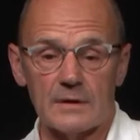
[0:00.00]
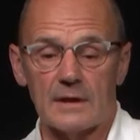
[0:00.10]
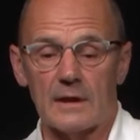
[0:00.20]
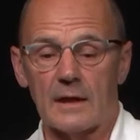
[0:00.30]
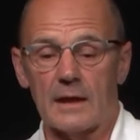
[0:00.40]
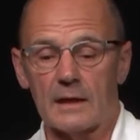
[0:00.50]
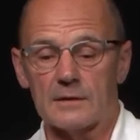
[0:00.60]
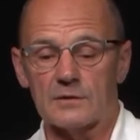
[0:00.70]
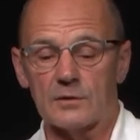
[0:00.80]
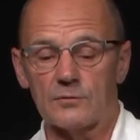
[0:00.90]
And
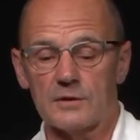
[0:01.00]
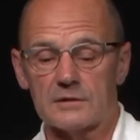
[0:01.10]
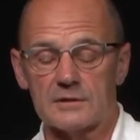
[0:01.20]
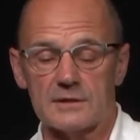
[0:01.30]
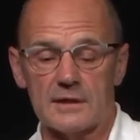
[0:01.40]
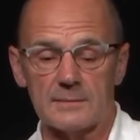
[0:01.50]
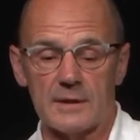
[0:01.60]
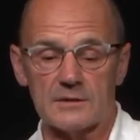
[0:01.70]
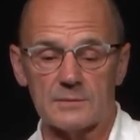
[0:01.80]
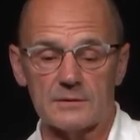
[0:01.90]
so research data
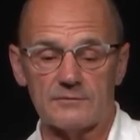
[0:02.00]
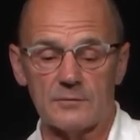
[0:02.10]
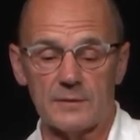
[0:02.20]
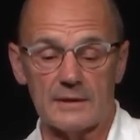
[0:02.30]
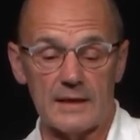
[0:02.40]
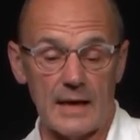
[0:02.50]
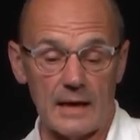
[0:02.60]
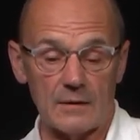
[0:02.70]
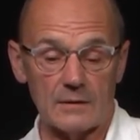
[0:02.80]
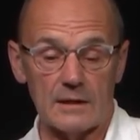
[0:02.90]
management for me
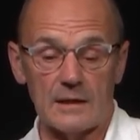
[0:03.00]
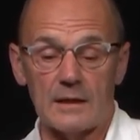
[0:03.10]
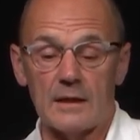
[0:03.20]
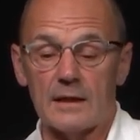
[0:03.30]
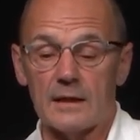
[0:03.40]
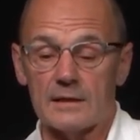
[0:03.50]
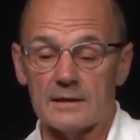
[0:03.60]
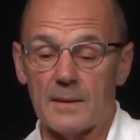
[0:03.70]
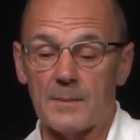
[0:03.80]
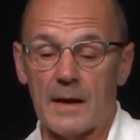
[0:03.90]
now is
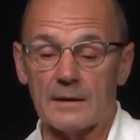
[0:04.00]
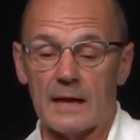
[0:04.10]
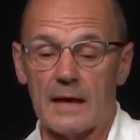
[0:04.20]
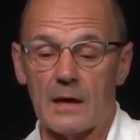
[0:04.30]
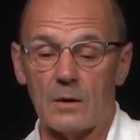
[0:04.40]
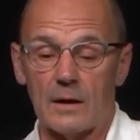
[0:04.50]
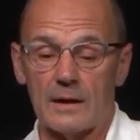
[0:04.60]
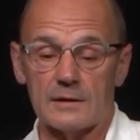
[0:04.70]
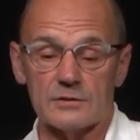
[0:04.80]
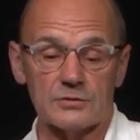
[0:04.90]
about how I
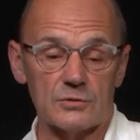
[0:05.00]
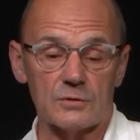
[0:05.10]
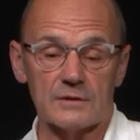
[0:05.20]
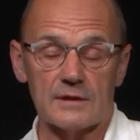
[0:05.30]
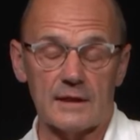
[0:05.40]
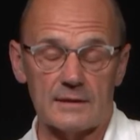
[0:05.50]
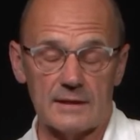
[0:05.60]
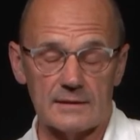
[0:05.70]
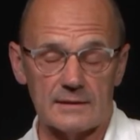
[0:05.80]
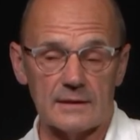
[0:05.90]
ensure that that
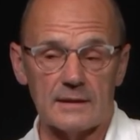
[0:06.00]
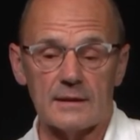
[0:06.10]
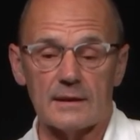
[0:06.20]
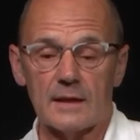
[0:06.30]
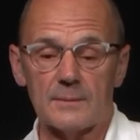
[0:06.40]
data can be